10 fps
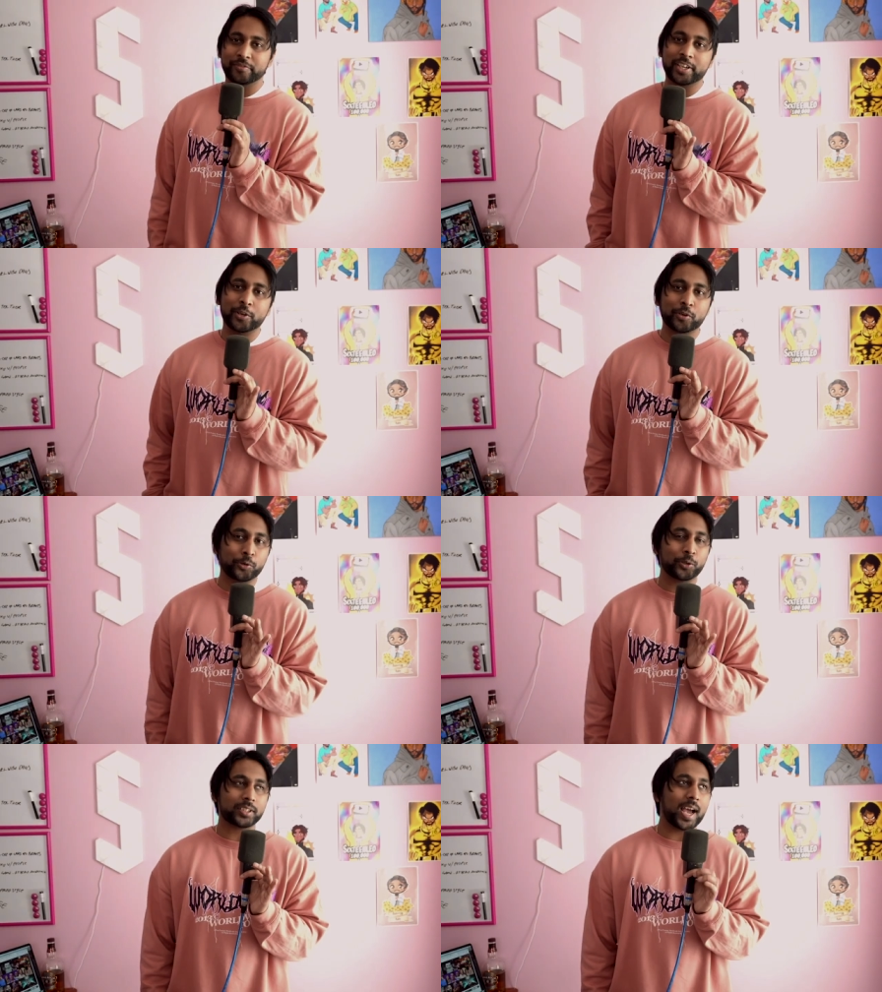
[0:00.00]
a video
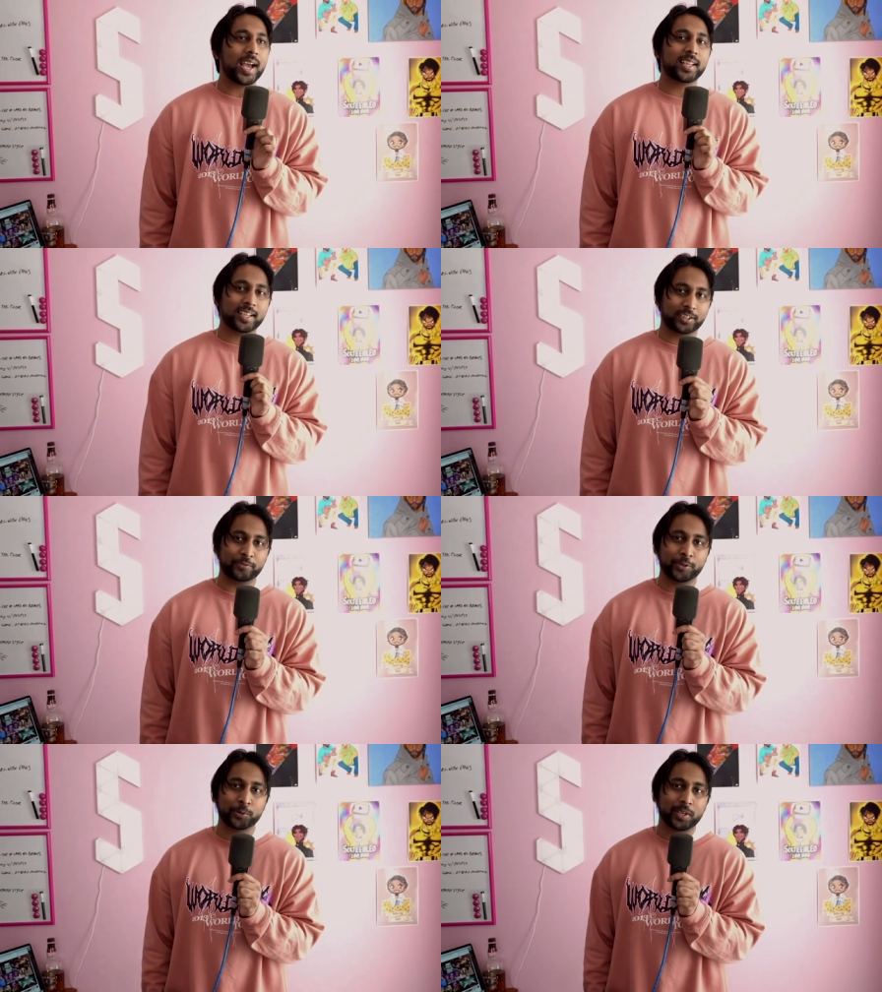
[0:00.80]
called I Like The
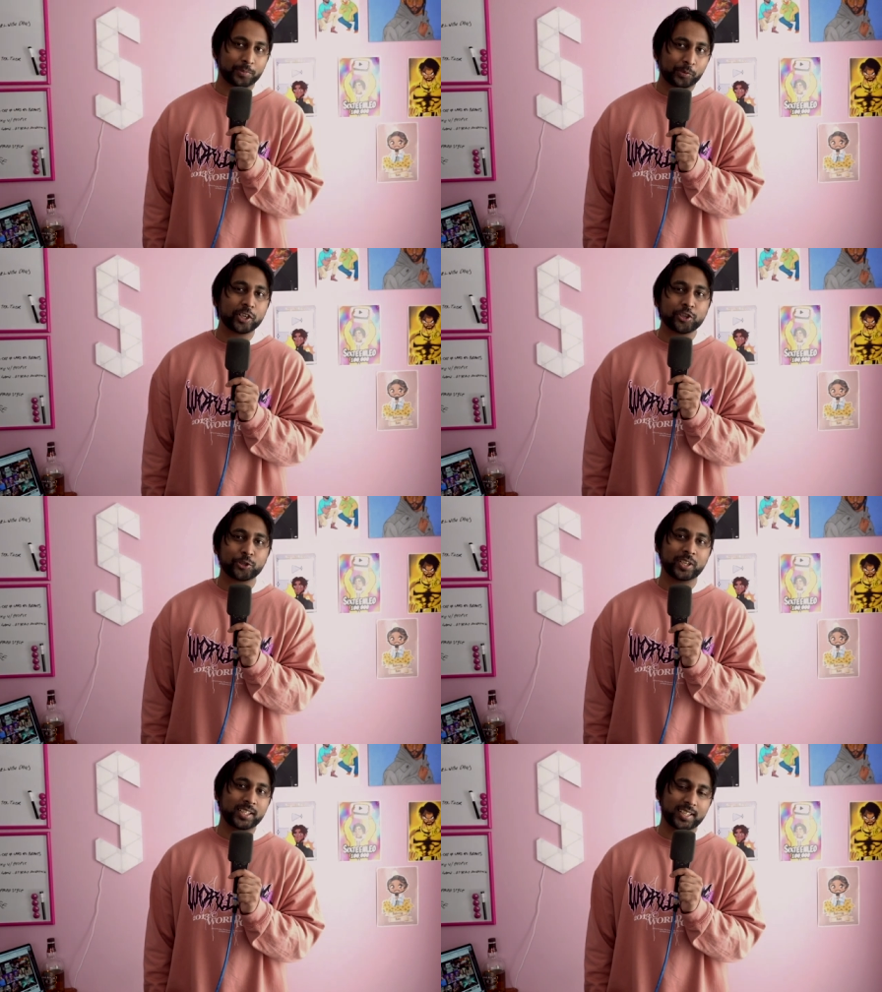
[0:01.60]
View and I'm pretty
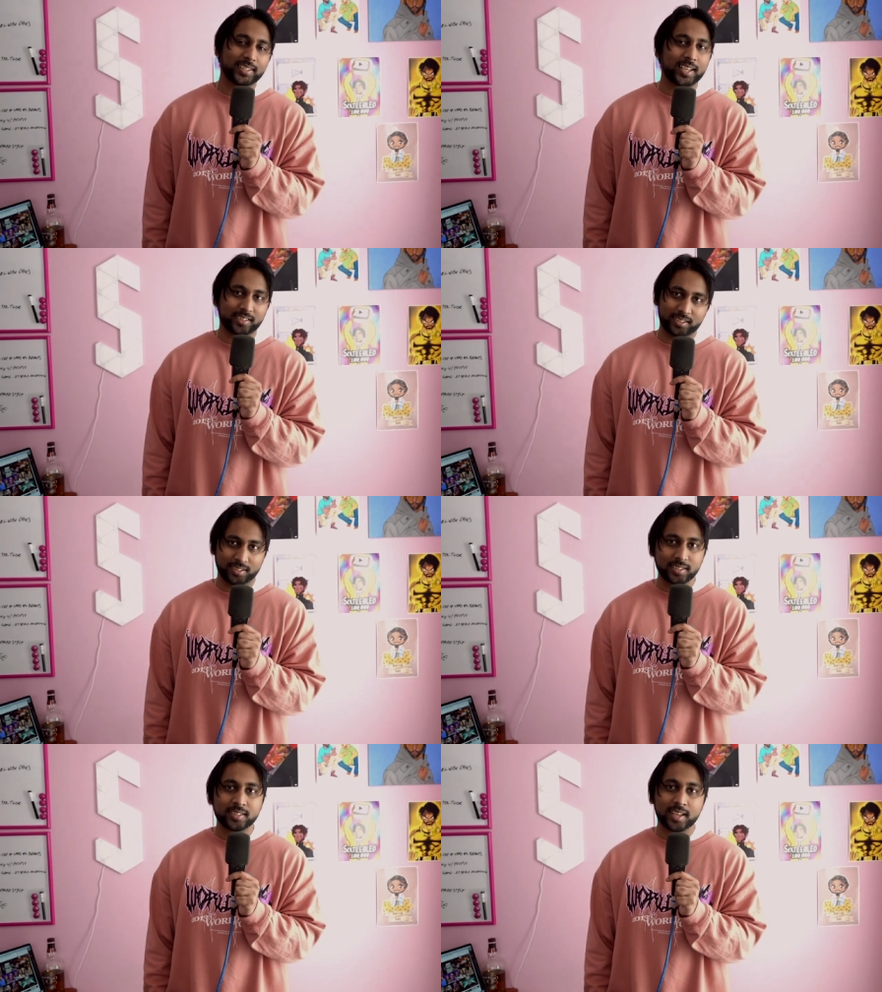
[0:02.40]
sure he said that to
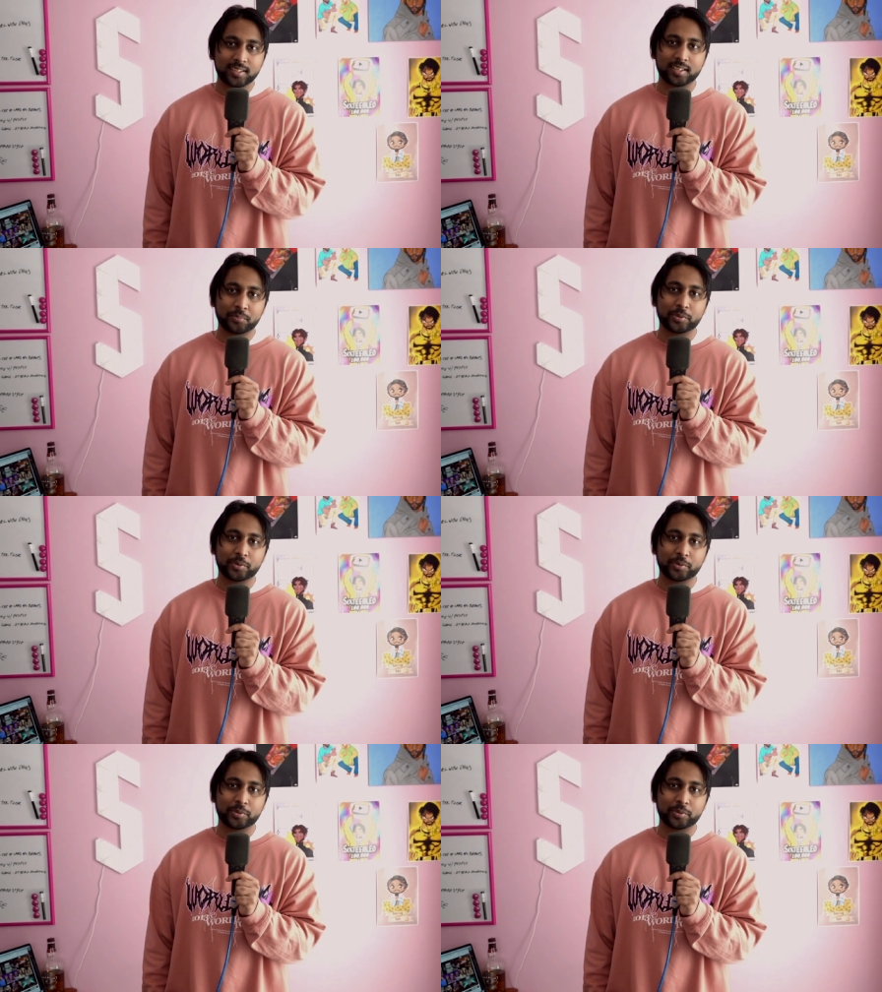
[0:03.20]
Liz at some